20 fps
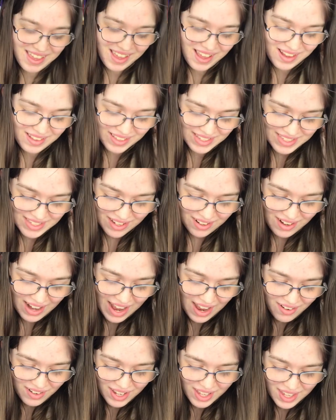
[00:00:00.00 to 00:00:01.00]
Let's get her
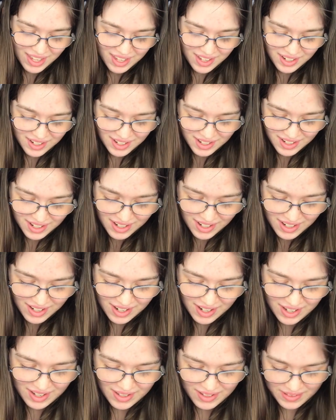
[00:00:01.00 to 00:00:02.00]
out of here.
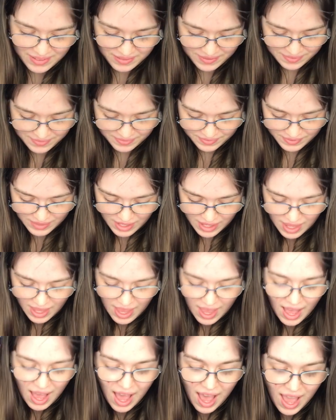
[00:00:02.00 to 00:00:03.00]

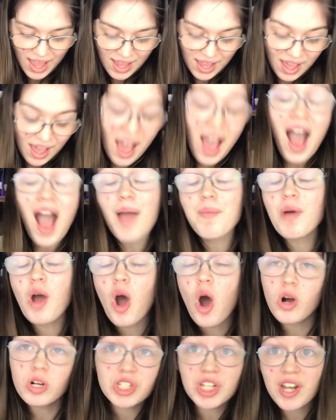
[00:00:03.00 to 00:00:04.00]
Hi, I'm
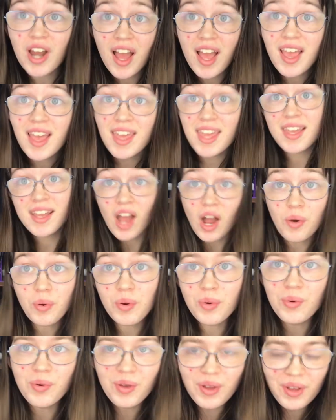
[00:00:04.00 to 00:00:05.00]
Hoshina Hikaru.